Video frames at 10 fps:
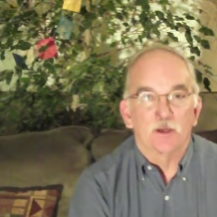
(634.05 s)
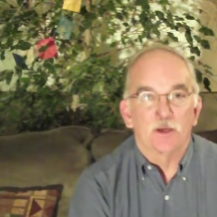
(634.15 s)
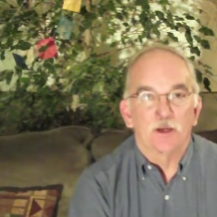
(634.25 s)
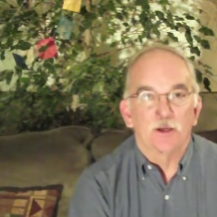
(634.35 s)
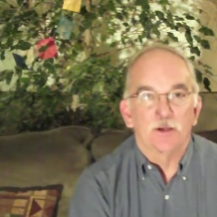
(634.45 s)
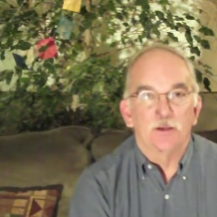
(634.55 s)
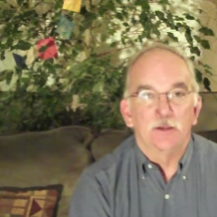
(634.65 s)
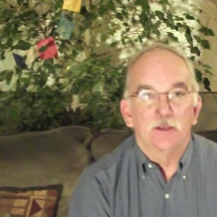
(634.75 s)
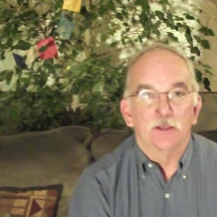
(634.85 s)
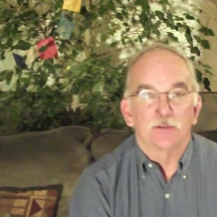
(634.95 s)

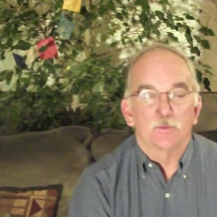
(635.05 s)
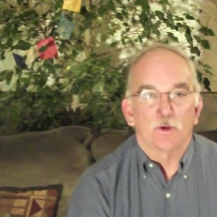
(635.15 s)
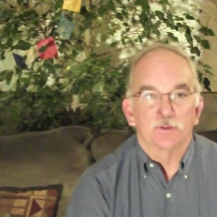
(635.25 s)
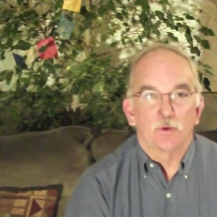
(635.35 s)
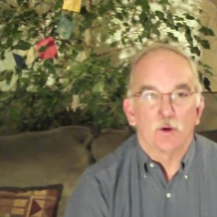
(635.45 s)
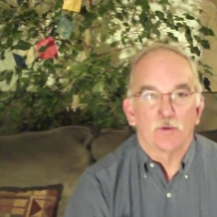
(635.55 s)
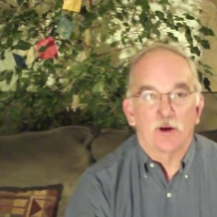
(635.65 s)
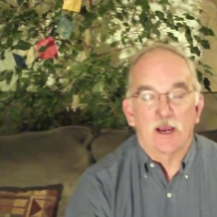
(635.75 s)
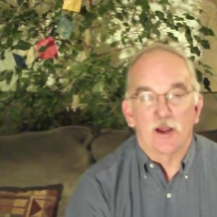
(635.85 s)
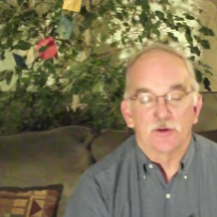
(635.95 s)
as far as going
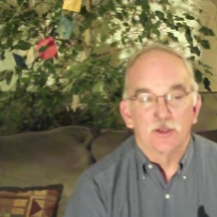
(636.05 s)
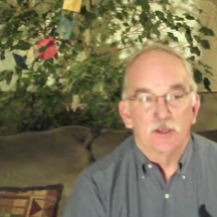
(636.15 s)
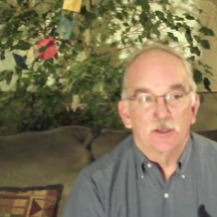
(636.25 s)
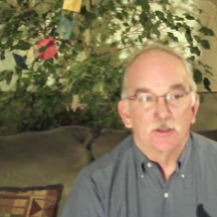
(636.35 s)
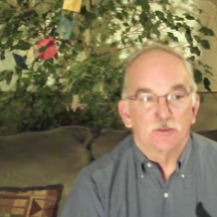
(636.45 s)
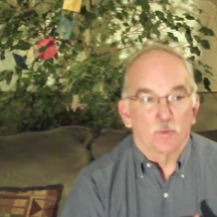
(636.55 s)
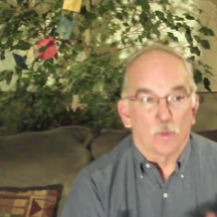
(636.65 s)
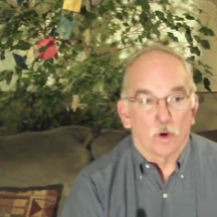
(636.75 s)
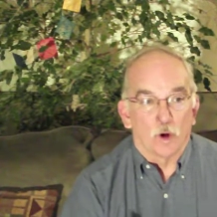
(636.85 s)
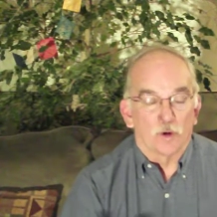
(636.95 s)
around the
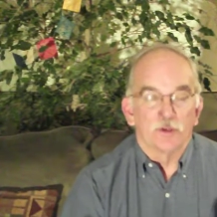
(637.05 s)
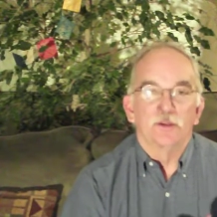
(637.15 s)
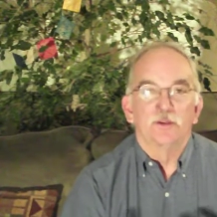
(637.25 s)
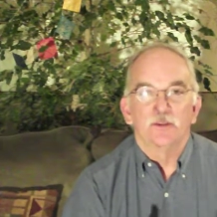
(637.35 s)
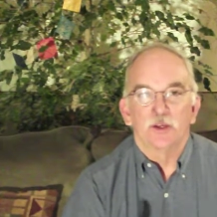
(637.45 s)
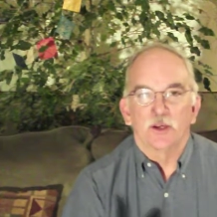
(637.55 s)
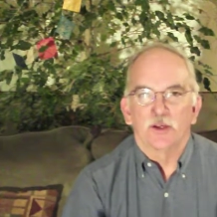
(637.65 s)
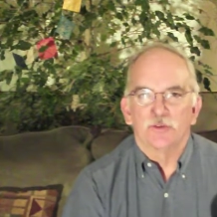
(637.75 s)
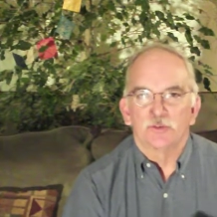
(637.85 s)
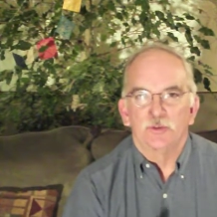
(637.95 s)
world
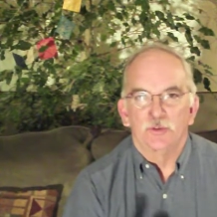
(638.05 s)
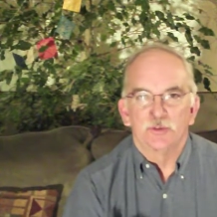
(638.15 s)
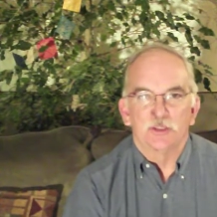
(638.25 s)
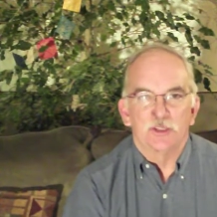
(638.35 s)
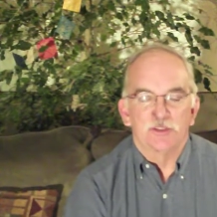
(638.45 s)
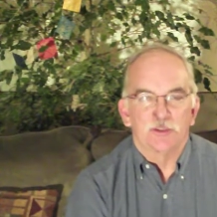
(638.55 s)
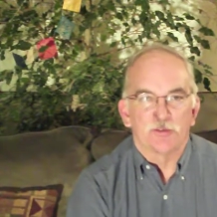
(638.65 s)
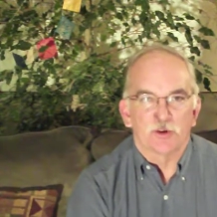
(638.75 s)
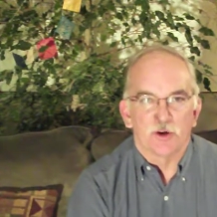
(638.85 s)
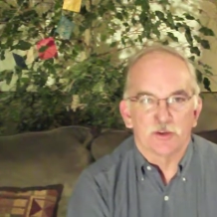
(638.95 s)
using these
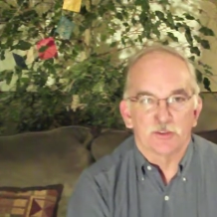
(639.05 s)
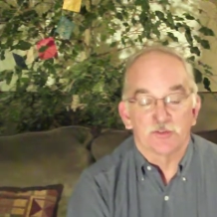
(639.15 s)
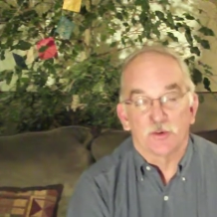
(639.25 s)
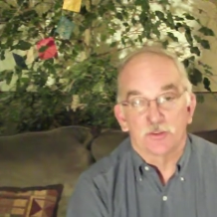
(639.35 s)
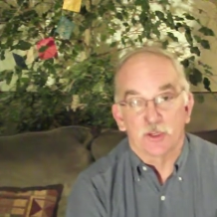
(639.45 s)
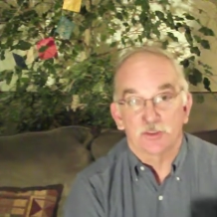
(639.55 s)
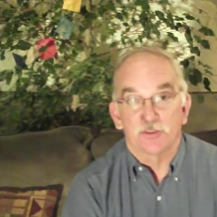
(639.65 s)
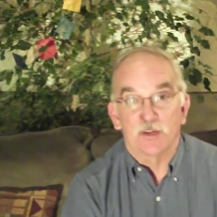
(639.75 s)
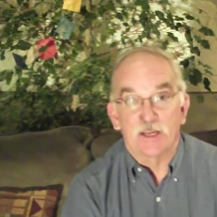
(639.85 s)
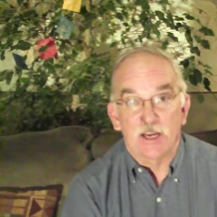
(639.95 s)
different currencies, such
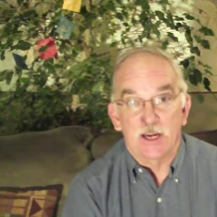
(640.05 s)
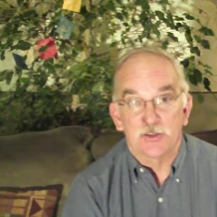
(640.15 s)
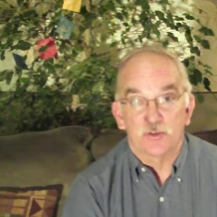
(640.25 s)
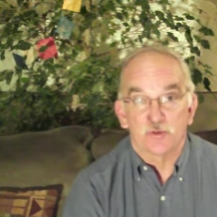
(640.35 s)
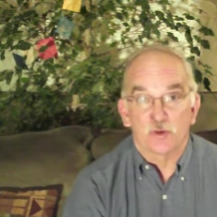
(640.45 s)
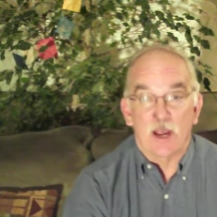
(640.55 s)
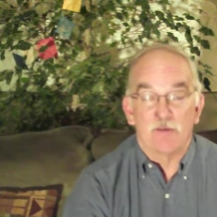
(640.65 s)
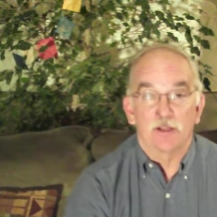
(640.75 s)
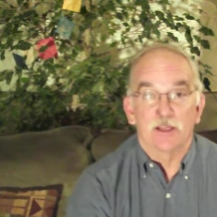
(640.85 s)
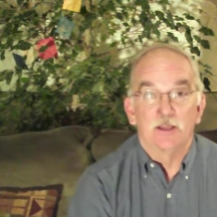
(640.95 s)
as vacations,
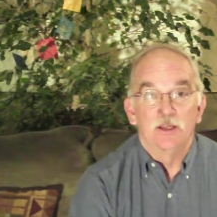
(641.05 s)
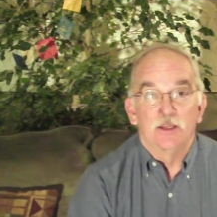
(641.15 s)
traveling.